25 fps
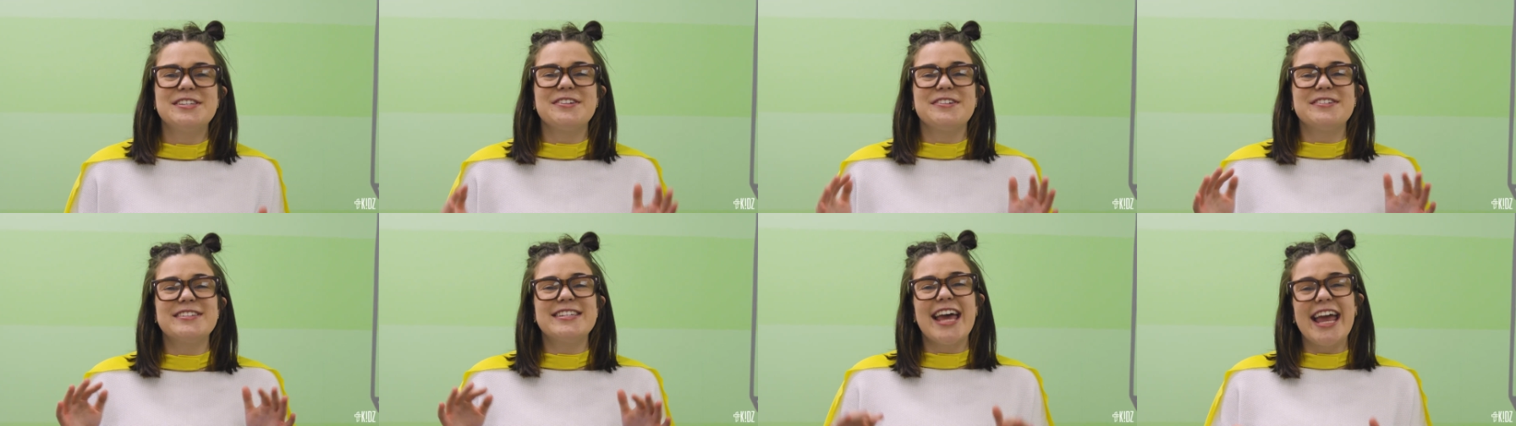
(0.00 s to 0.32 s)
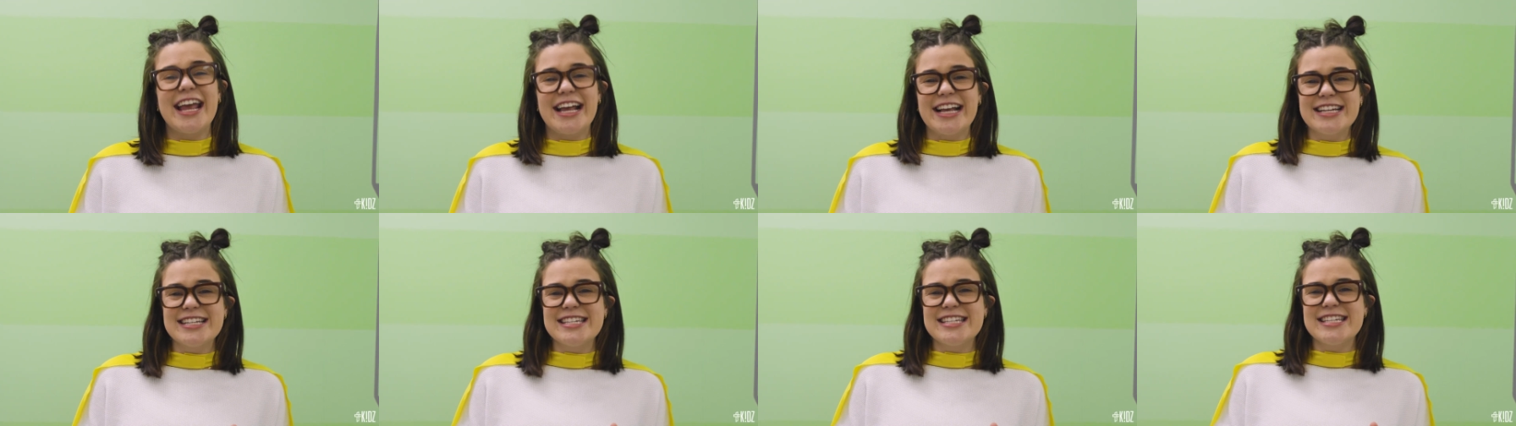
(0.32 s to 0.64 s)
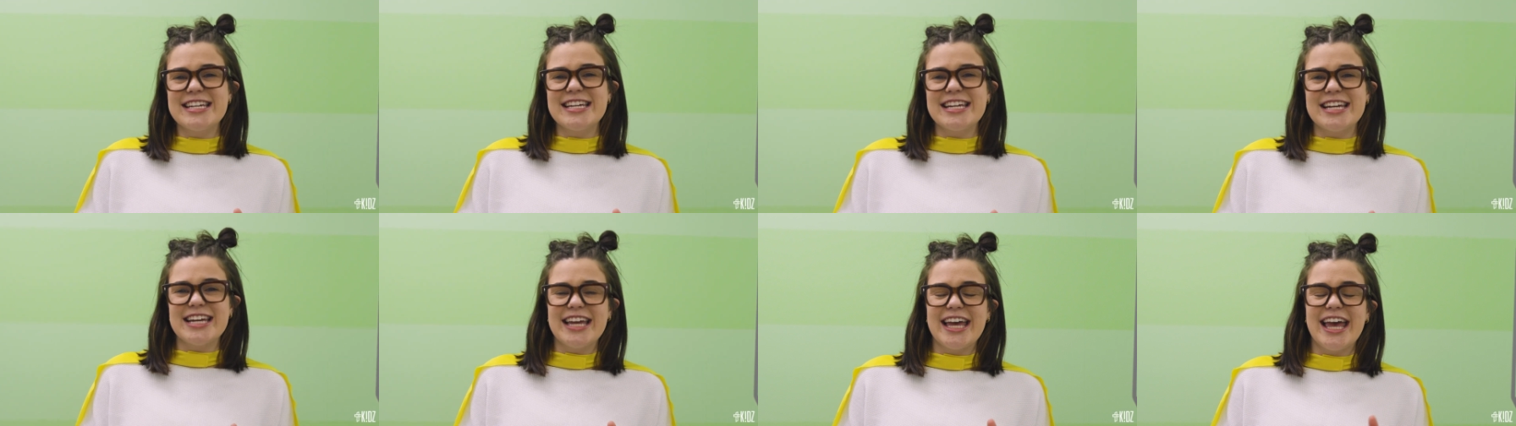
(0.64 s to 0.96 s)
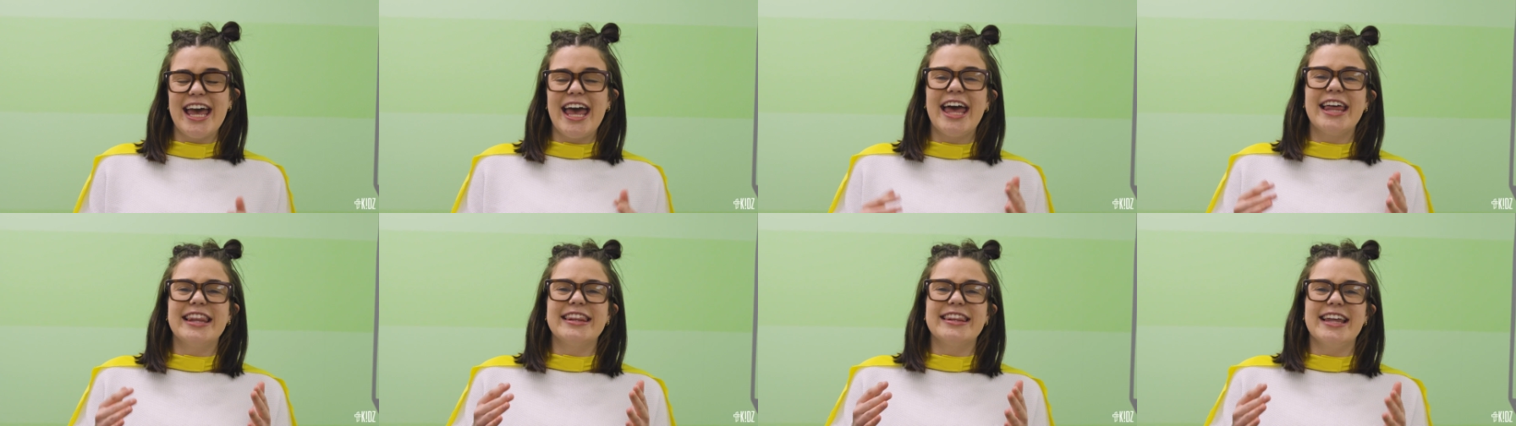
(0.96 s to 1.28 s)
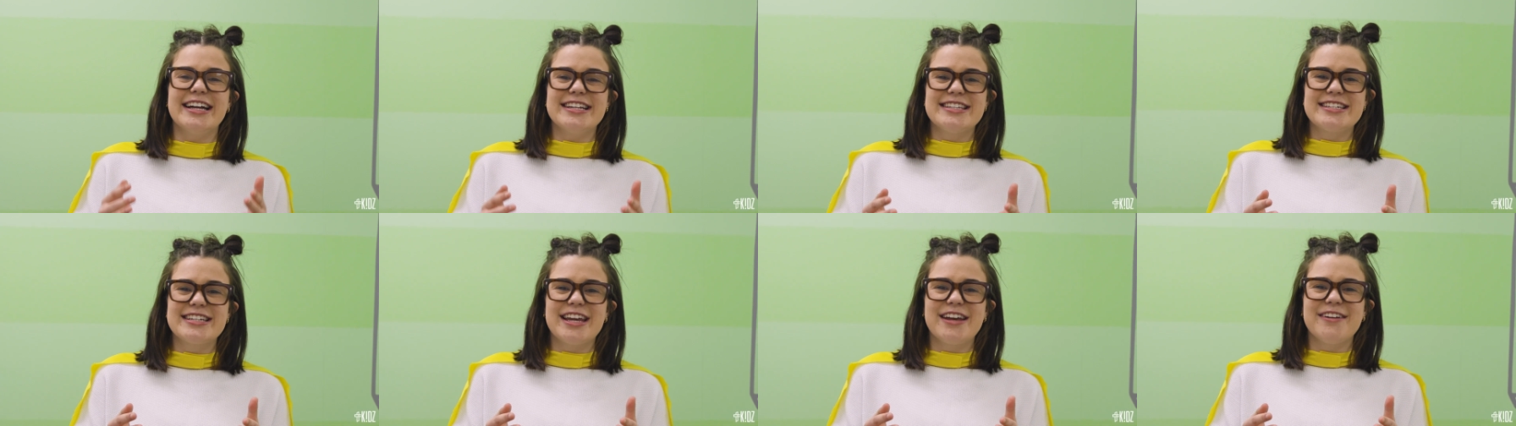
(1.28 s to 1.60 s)
So take a seat and
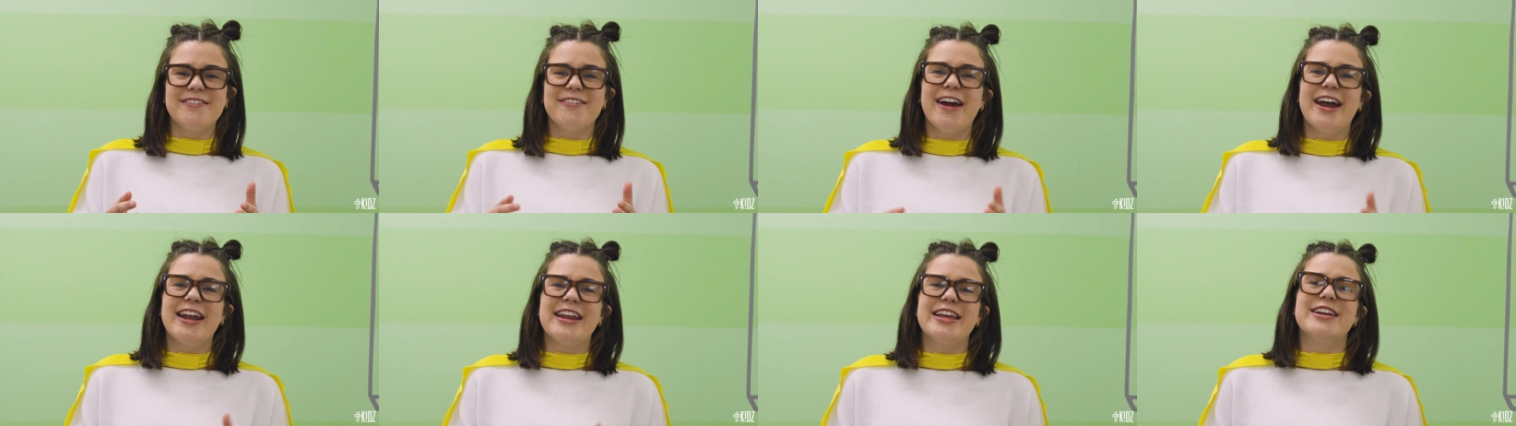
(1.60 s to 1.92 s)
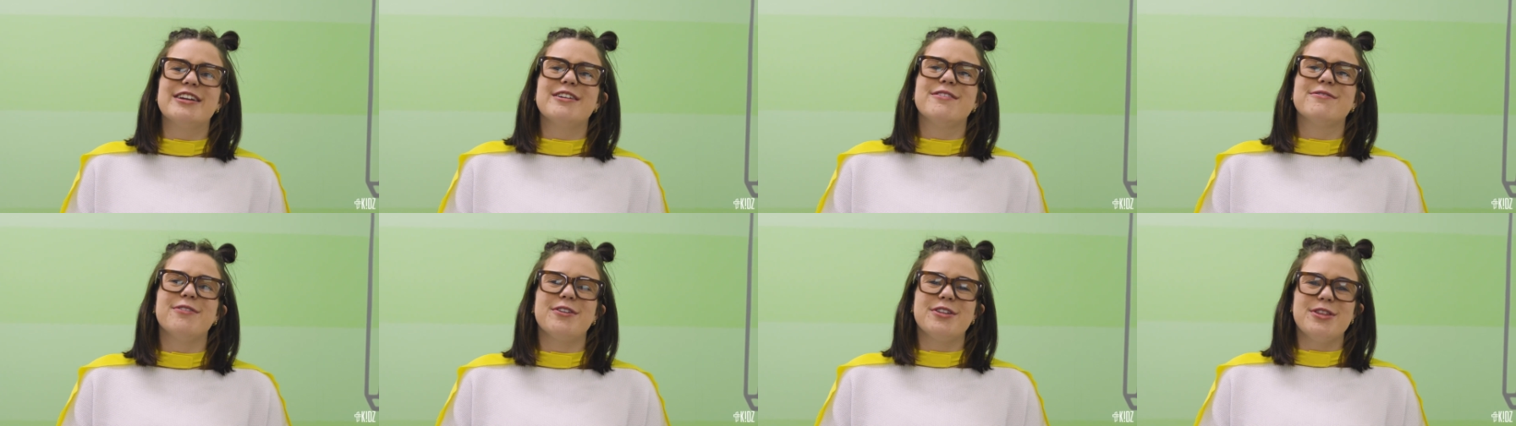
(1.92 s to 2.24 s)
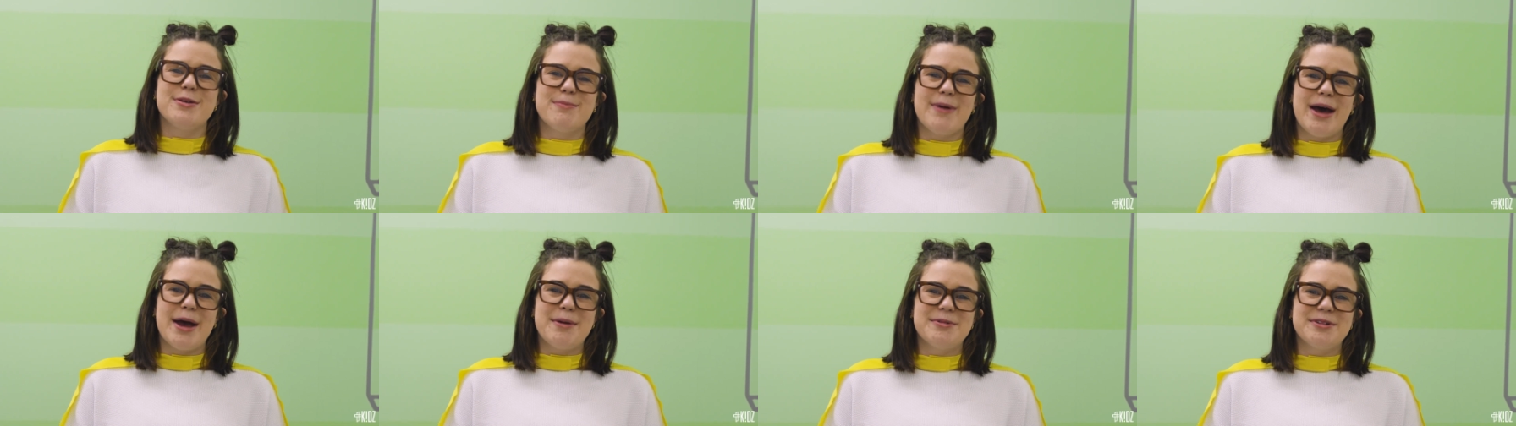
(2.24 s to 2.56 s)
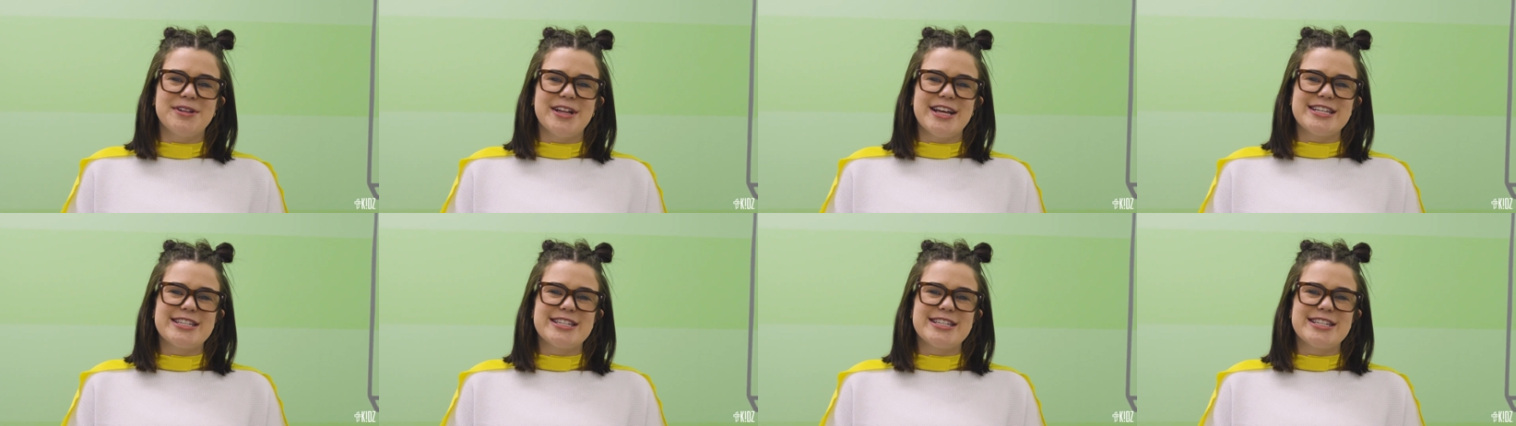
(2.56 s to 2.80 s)
let's get ready for the Bible